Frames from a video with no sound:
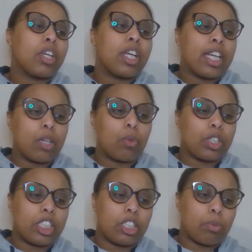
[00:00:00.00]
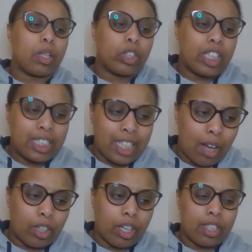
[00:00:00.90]
he wanted to be looking
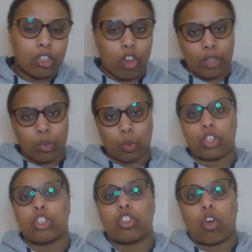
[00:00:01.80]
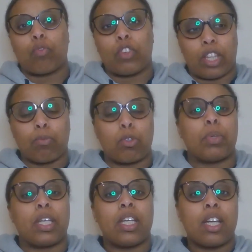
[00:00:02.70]
down at his granddaughters, not for him to be